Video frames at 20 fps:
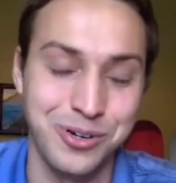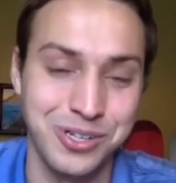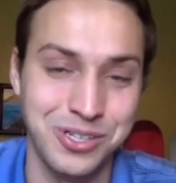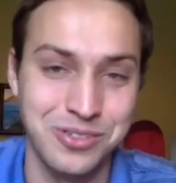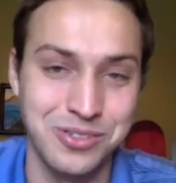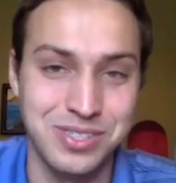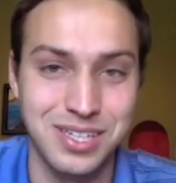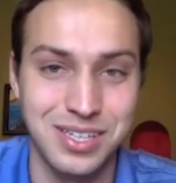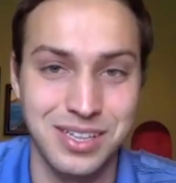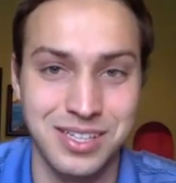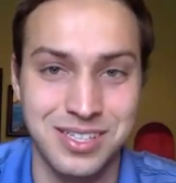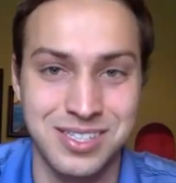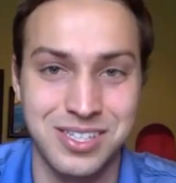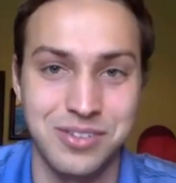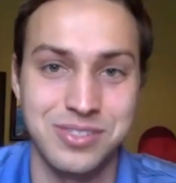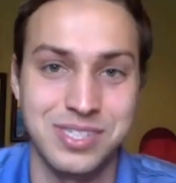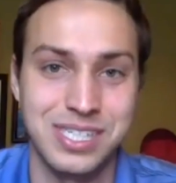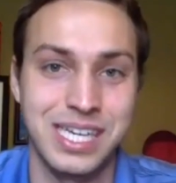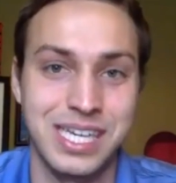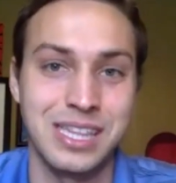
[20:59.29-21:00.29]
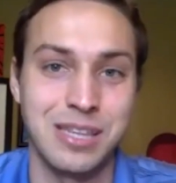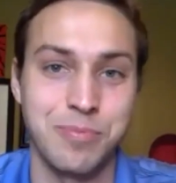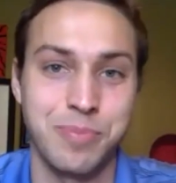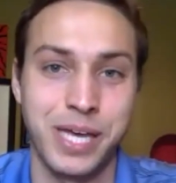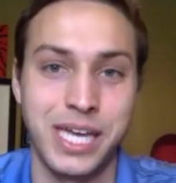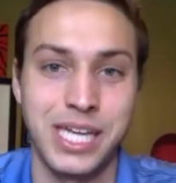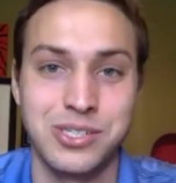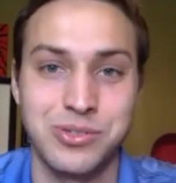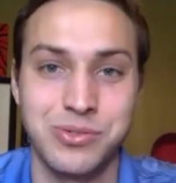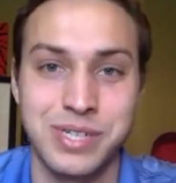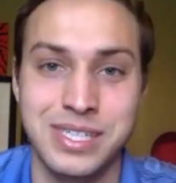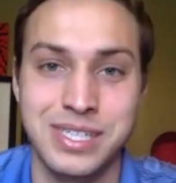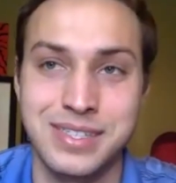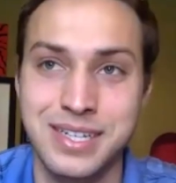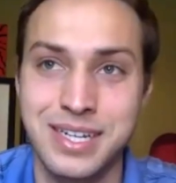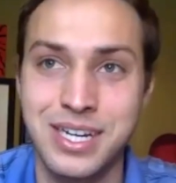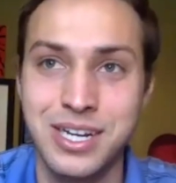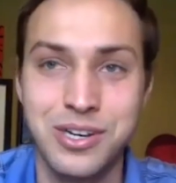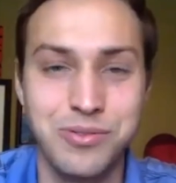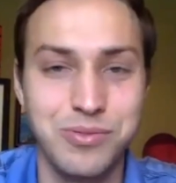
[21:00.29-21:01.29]
You still associate the Patriots
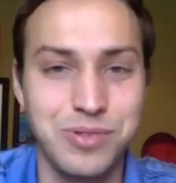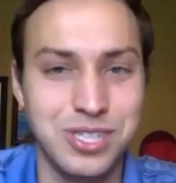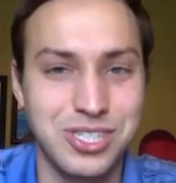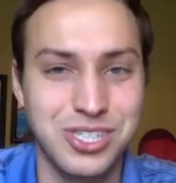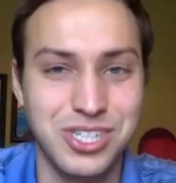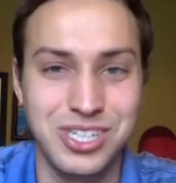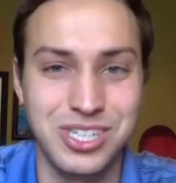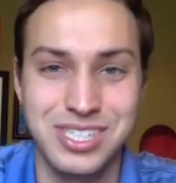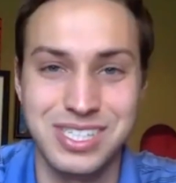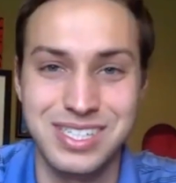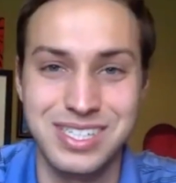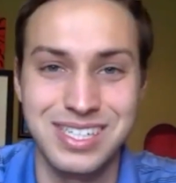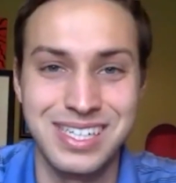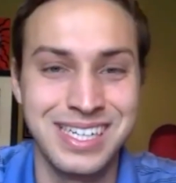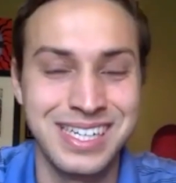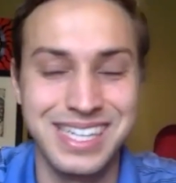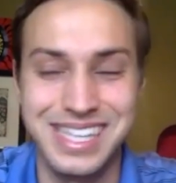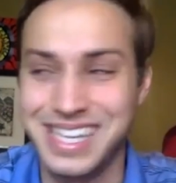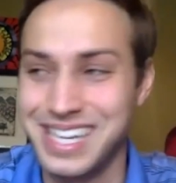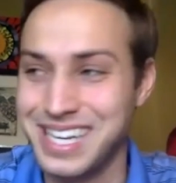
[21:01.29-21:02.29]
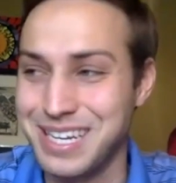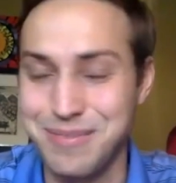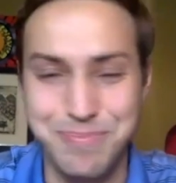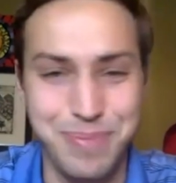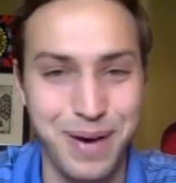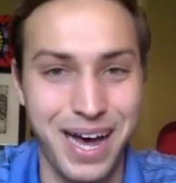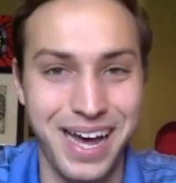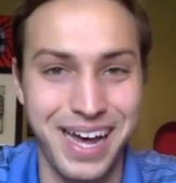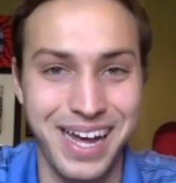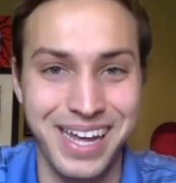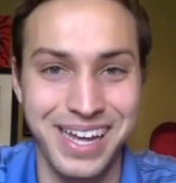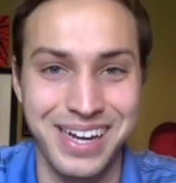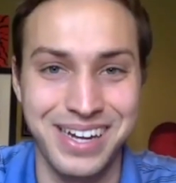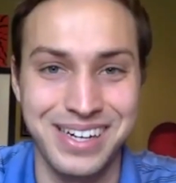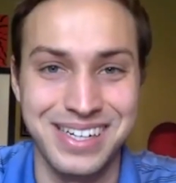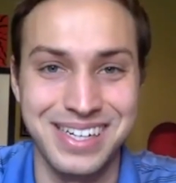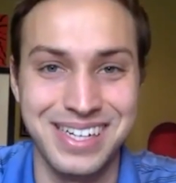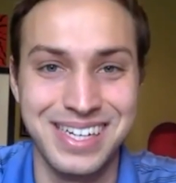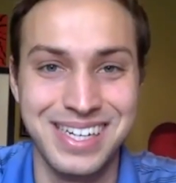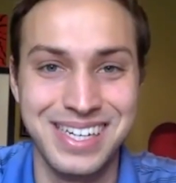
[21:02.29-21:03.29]
with just getting by
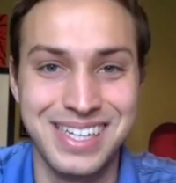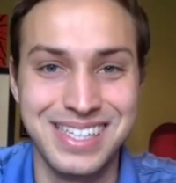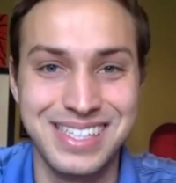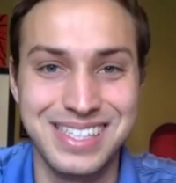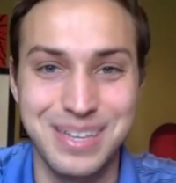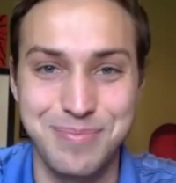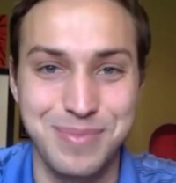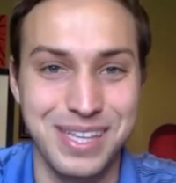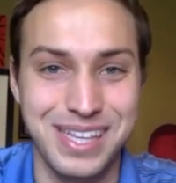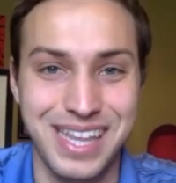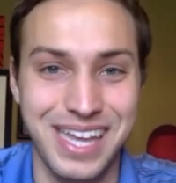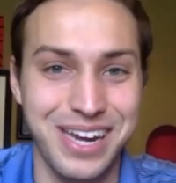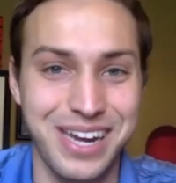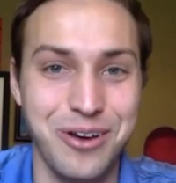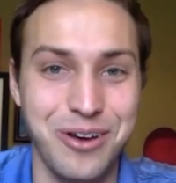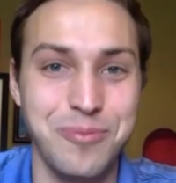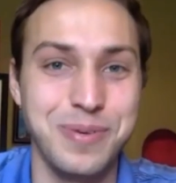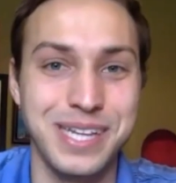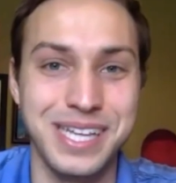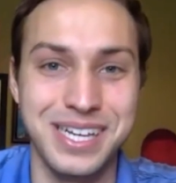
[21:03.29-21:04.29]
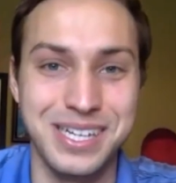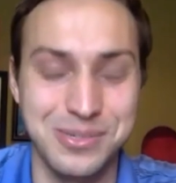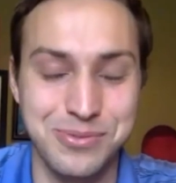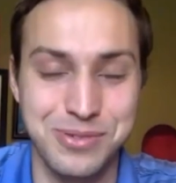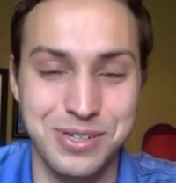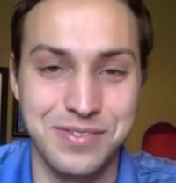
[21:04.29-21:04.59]
on something that nobody else would